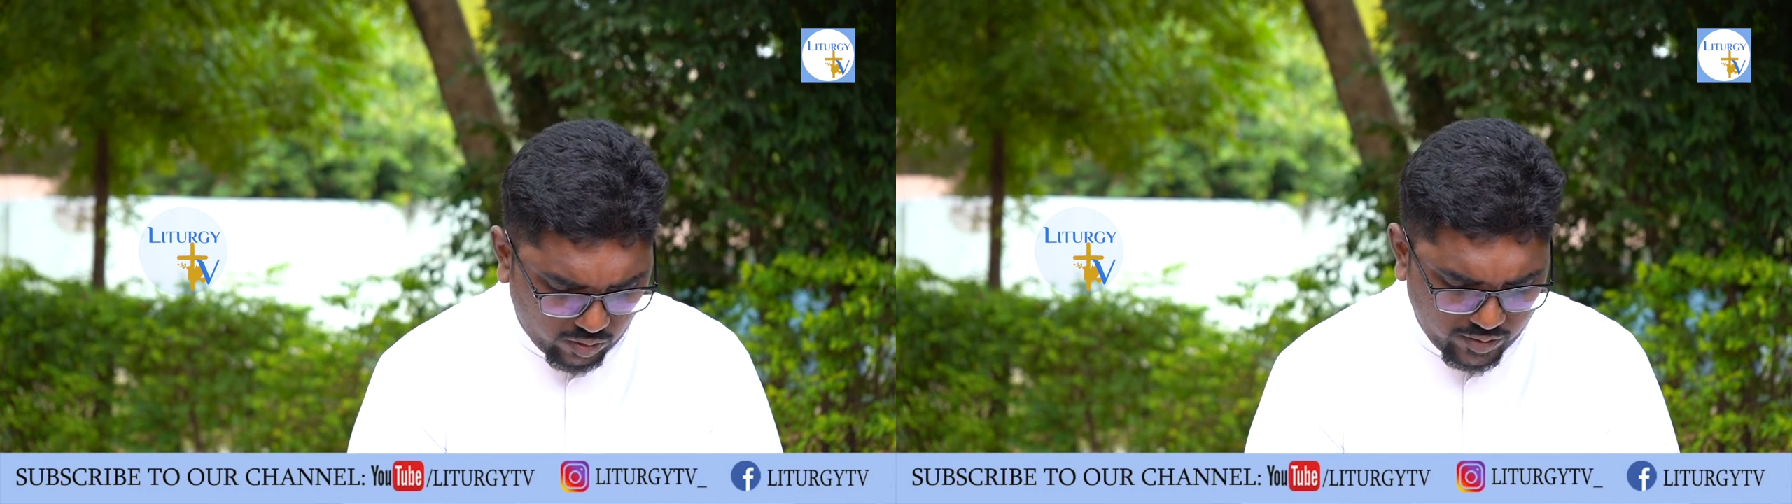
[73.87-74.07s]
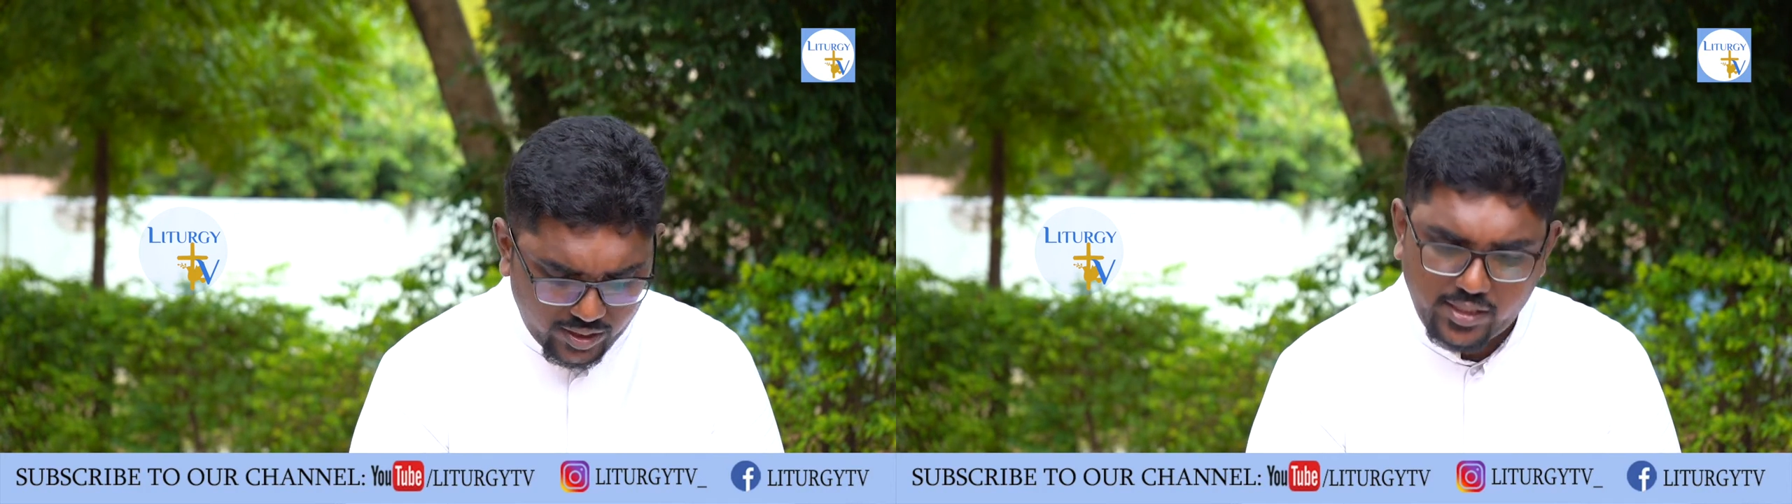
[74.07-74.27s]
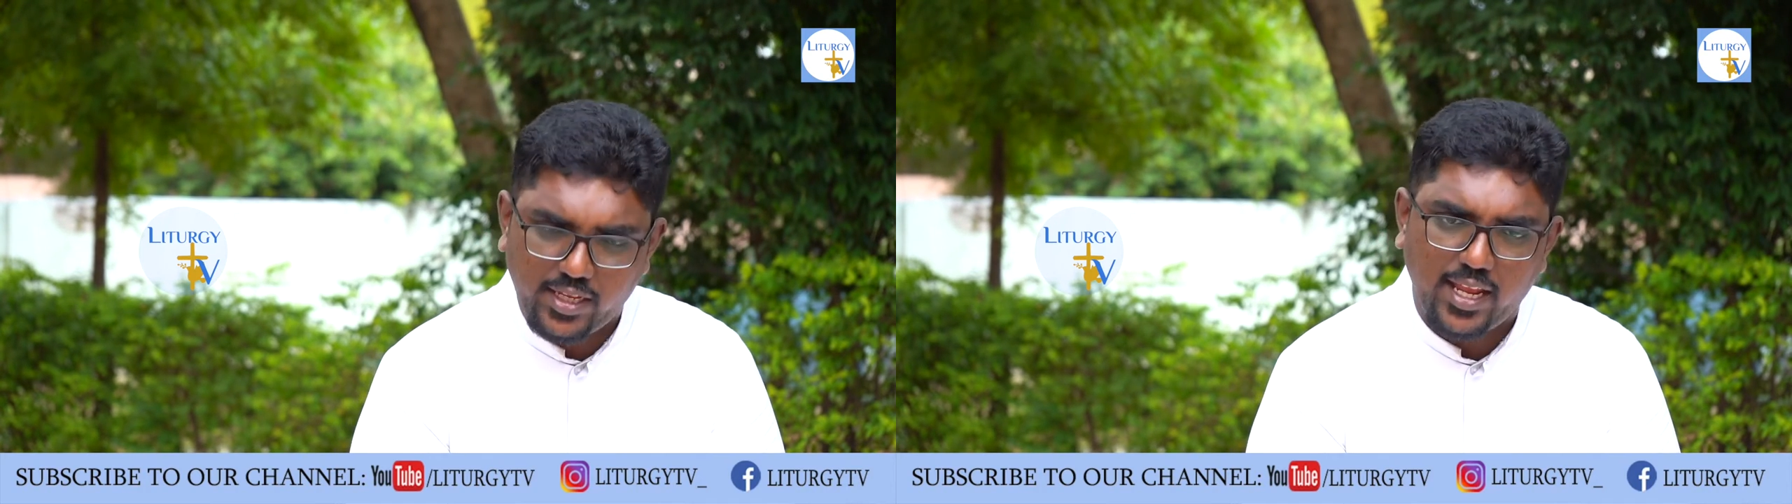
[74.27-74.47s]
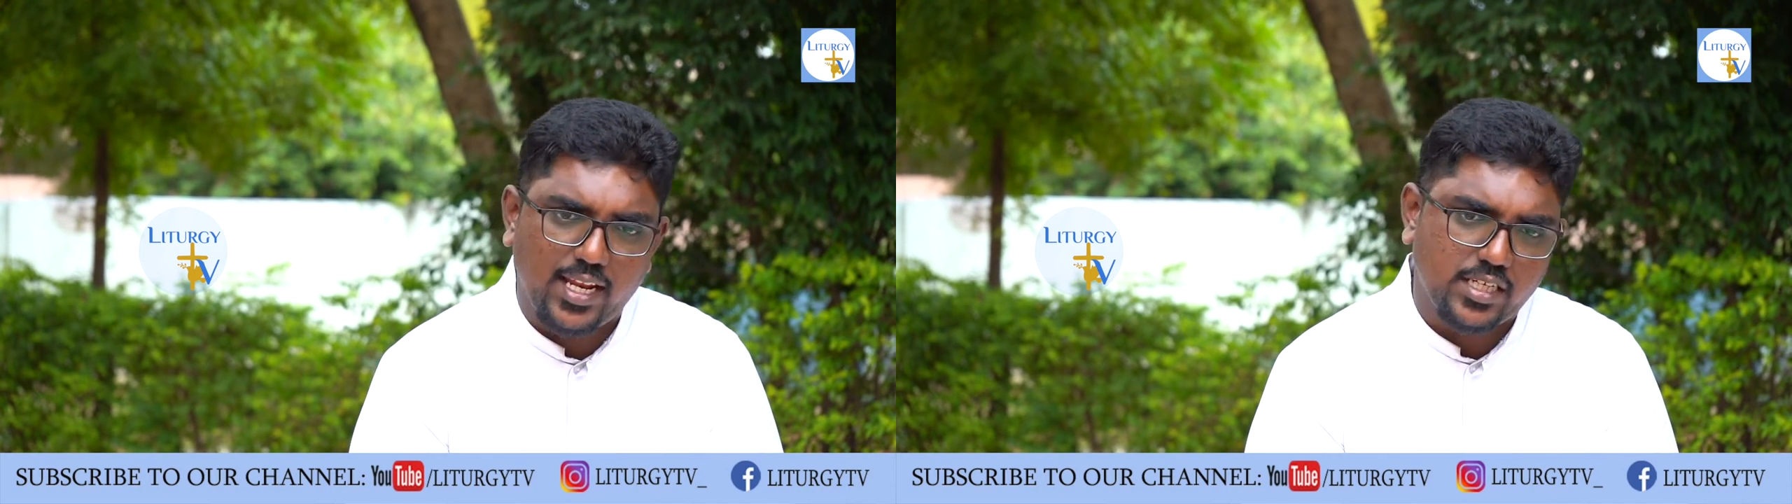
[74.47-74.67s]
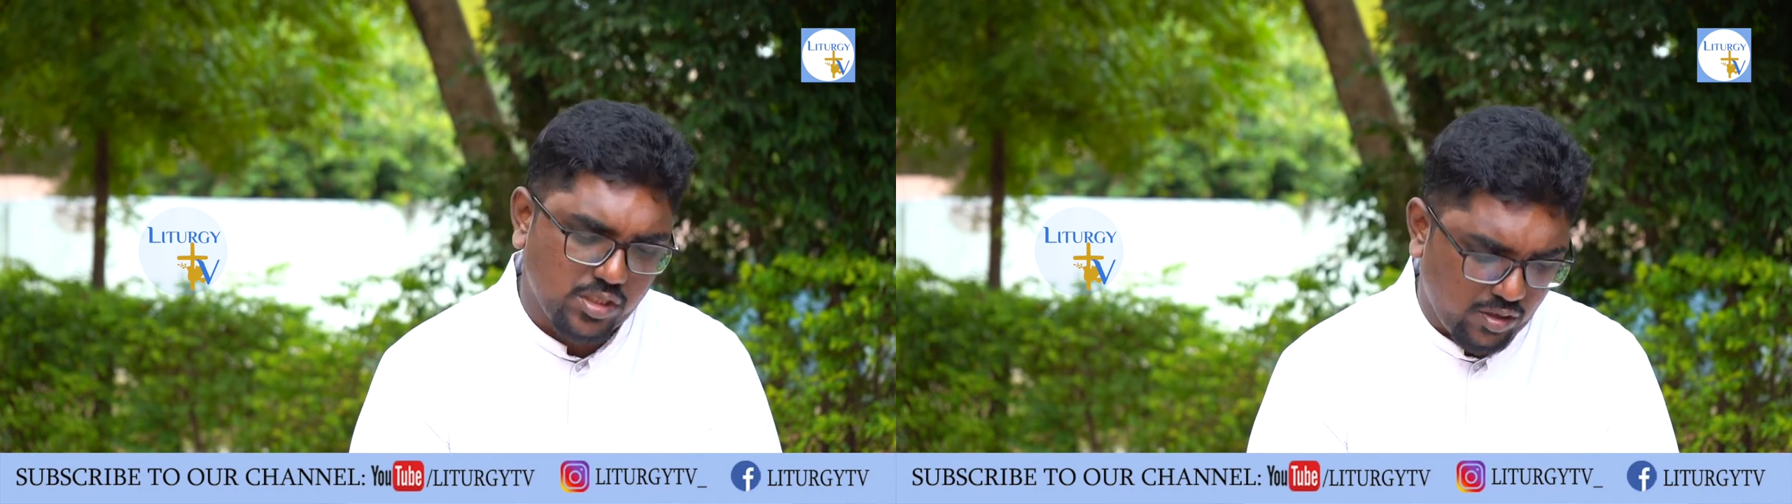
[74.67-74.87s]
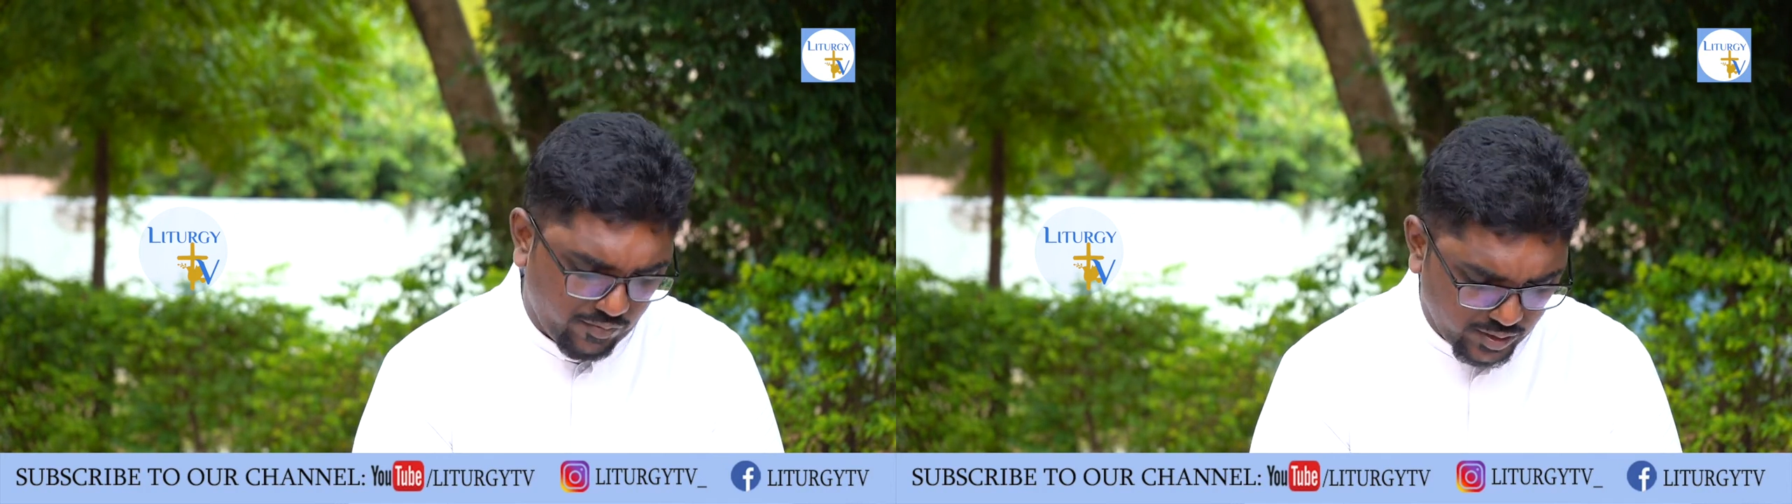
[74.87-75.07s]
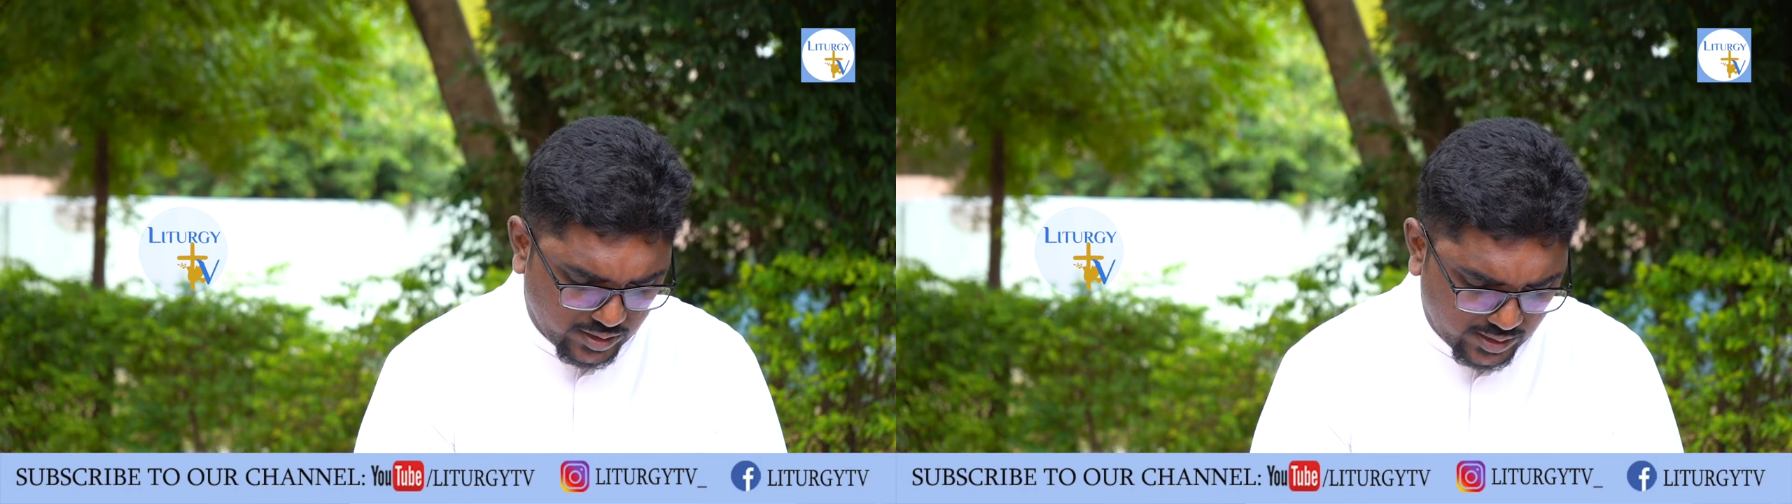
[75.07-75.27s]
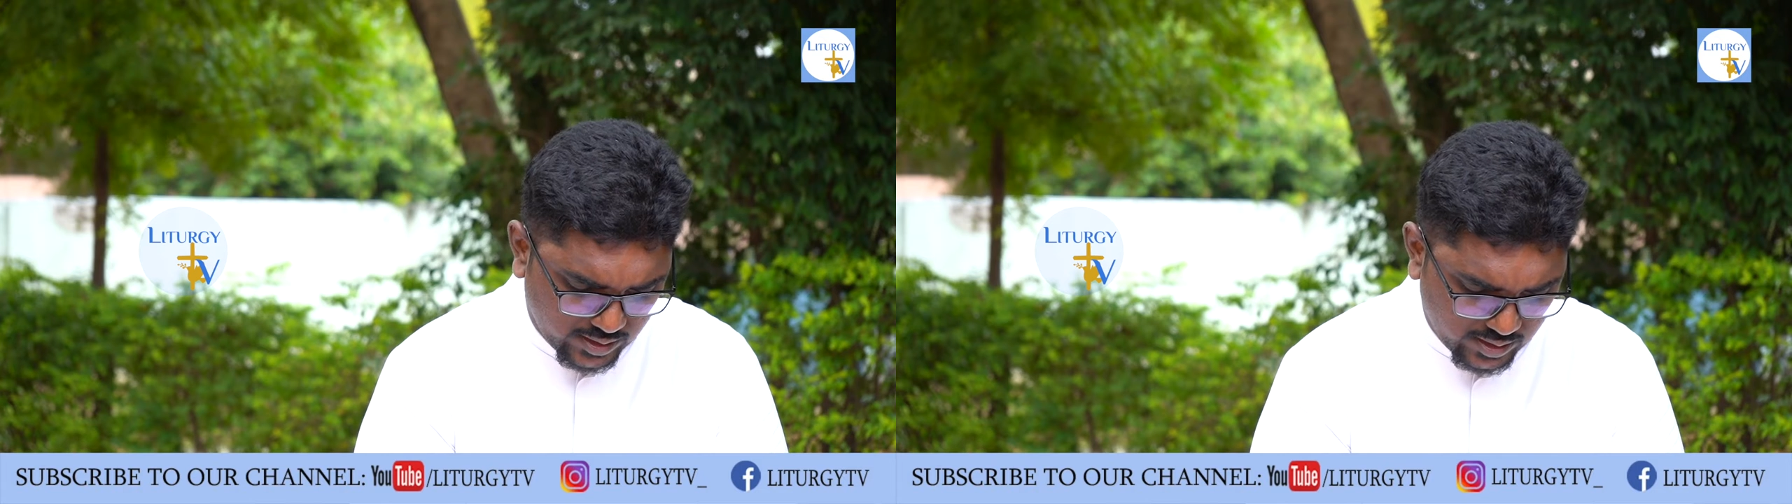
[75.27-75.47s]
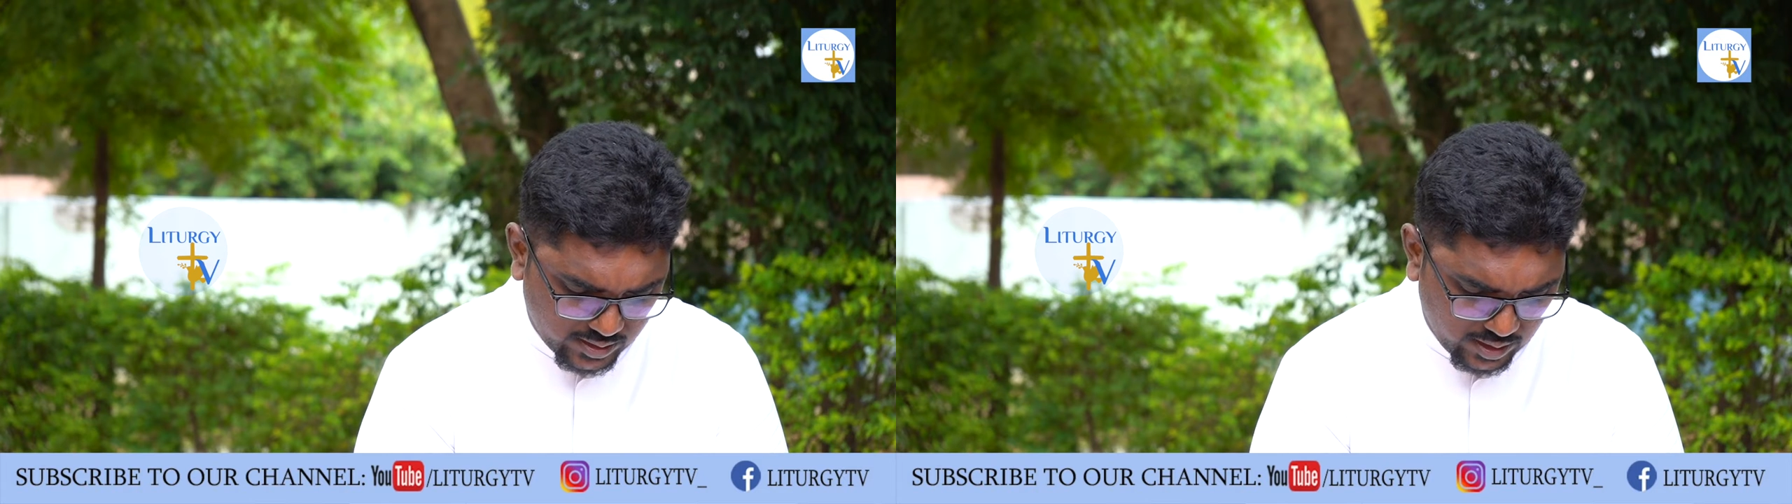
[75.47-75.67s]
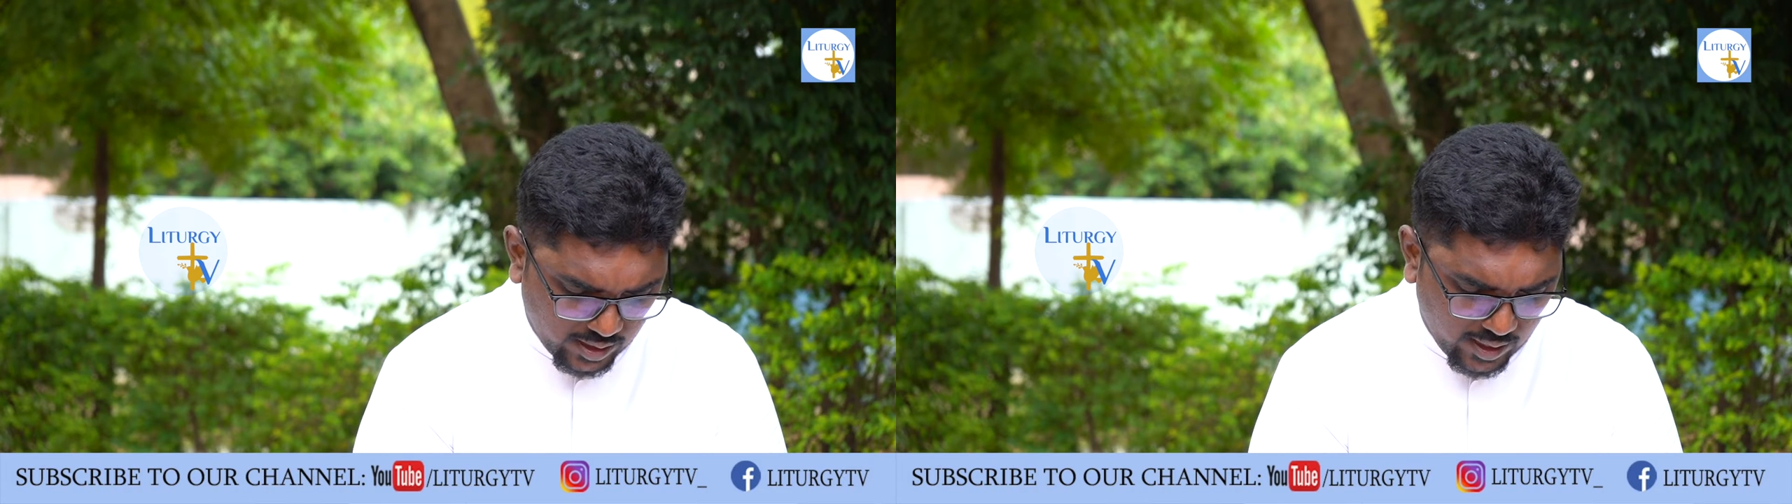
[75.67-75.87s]
over the election of a
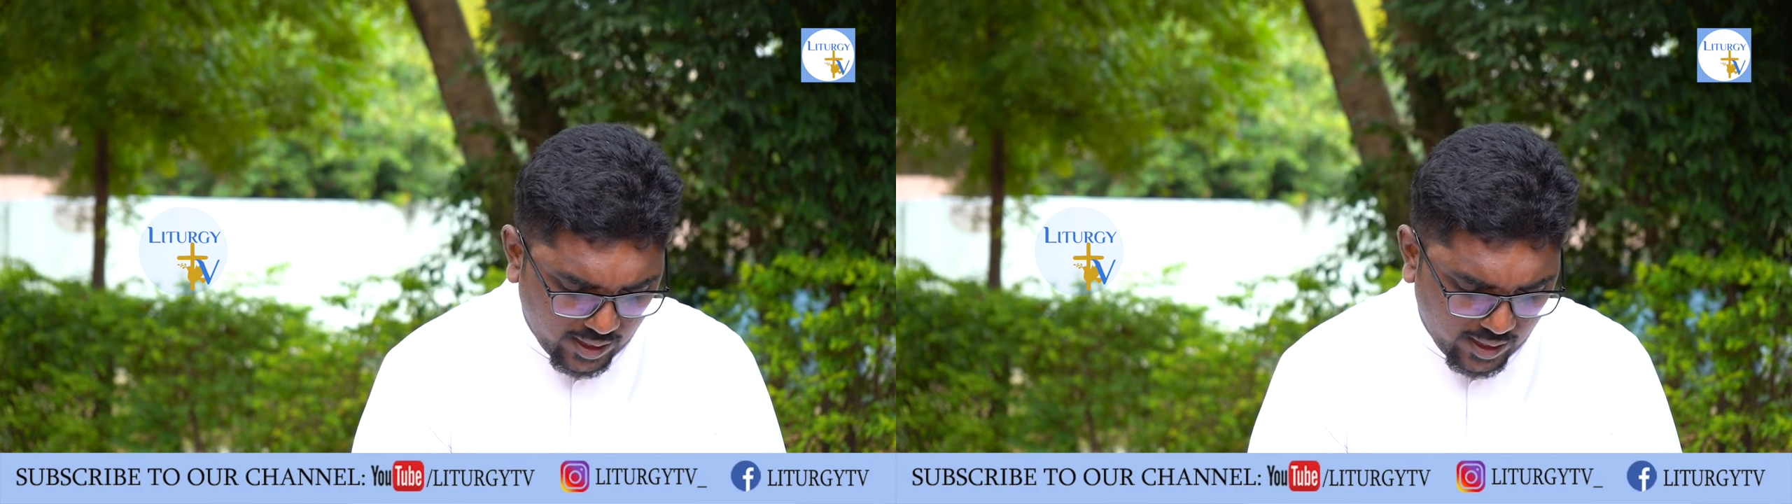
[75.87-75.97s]
successor.